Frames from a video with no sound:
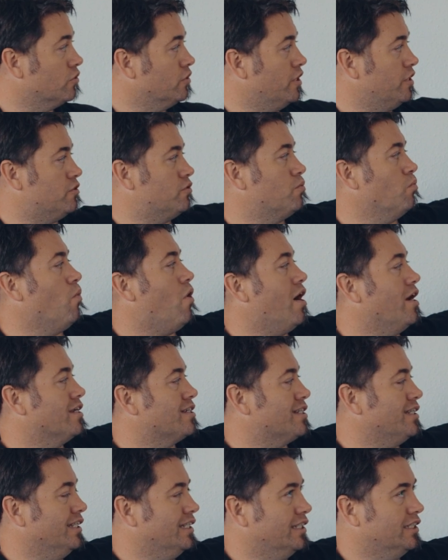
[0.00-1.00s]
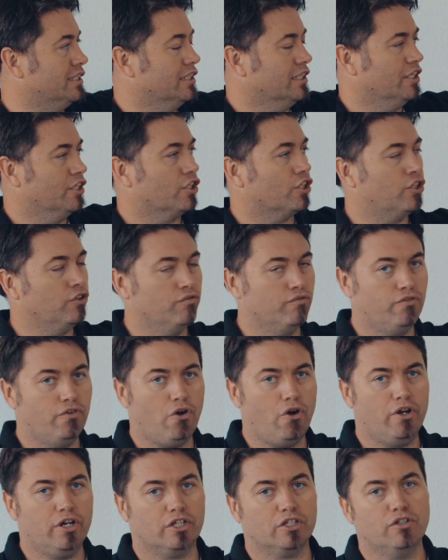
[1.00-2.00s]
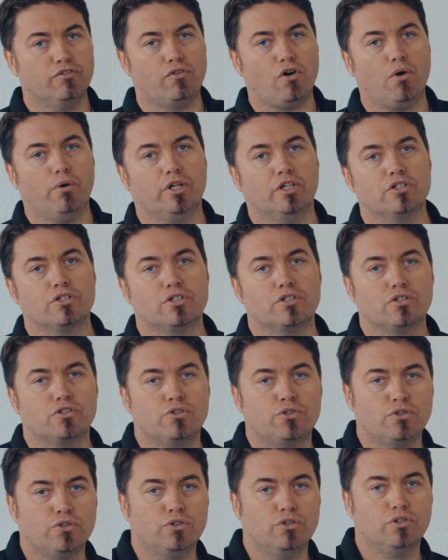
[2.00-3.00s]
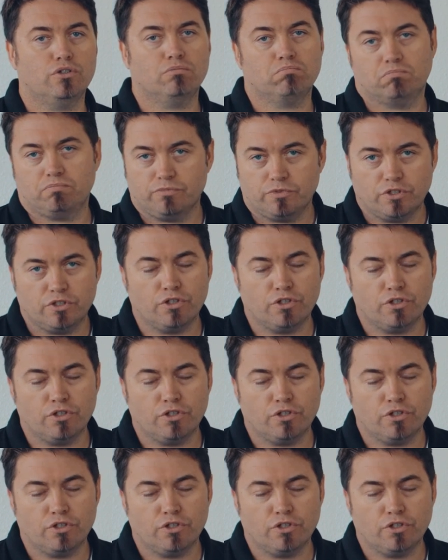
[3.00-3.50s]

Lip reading: it's wirelessly converting the voltage to